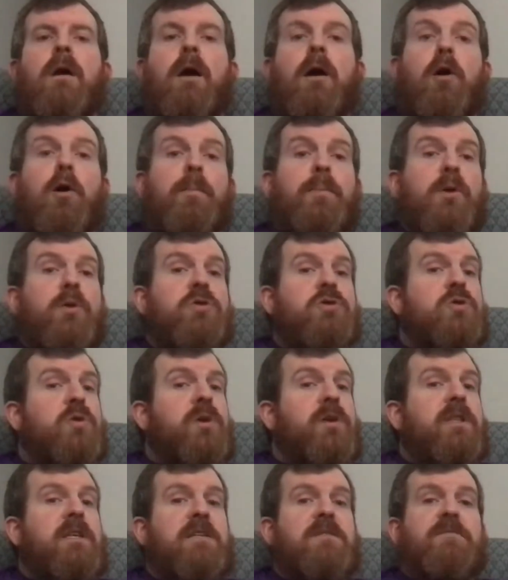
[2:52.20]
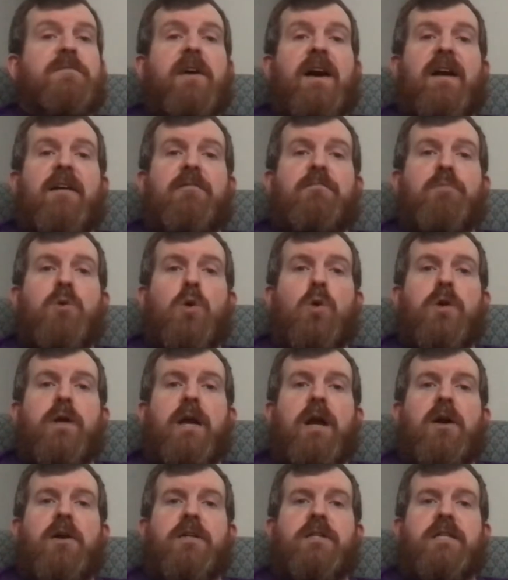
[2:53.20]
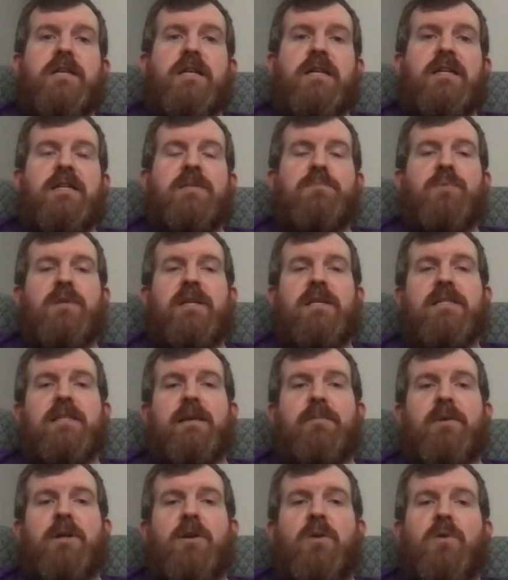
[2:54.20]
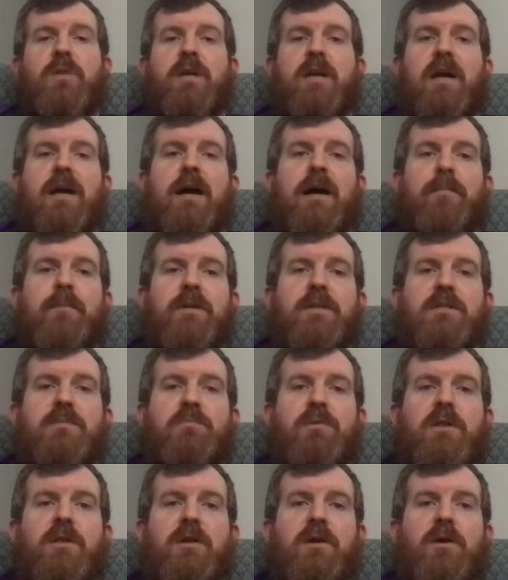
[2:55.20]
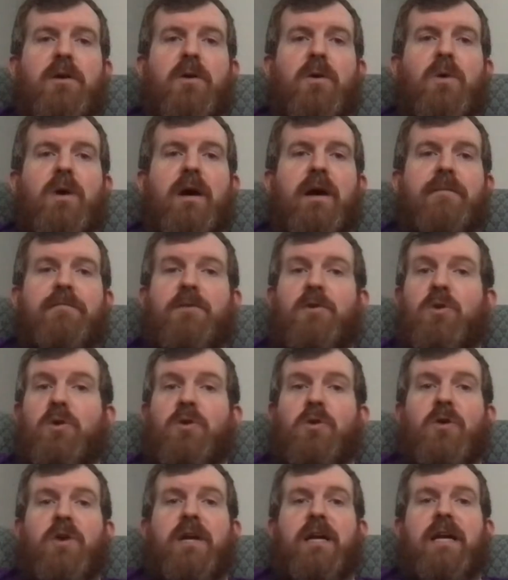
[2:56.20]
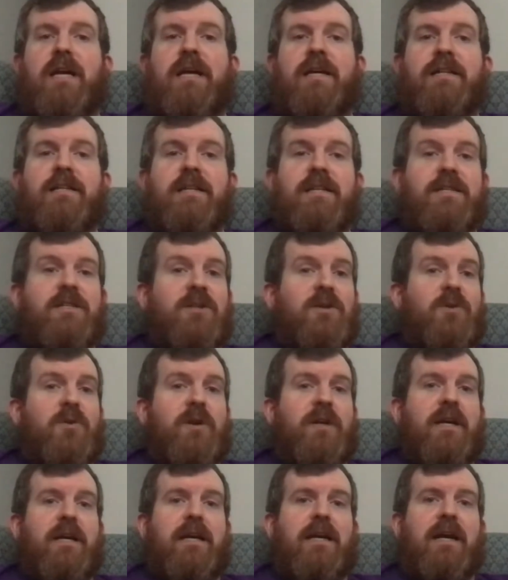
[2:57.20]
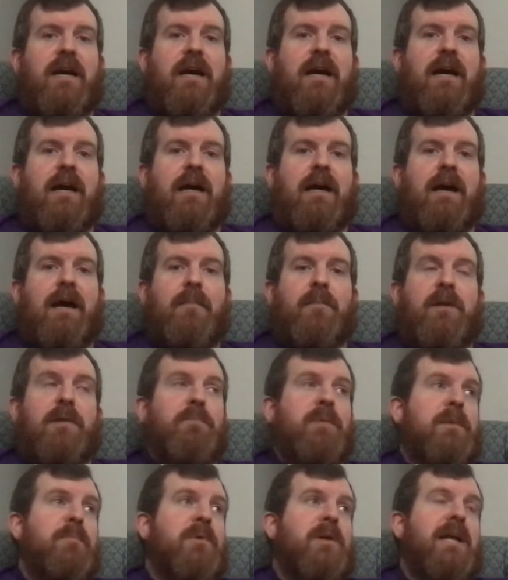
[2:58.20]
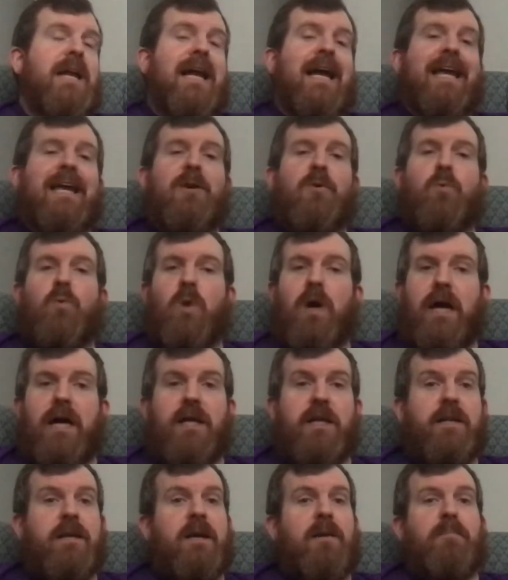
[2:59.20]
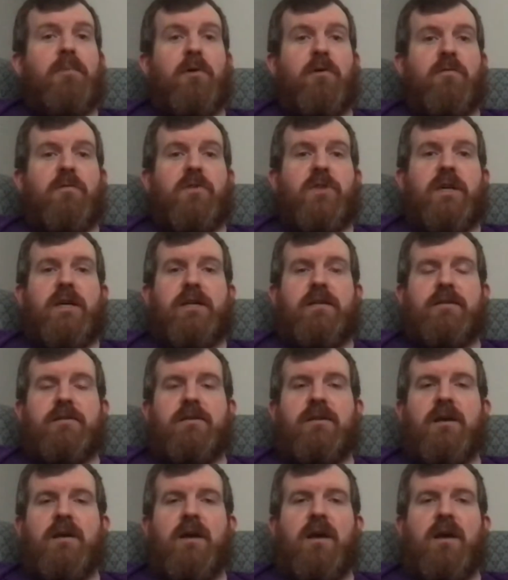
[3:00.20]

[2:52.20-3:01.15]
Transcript: I hope you enjoyed these five bold guarantees. Please let me know in the comments below uh, if you agree, disagree, uh, how many people did I get riled up over this.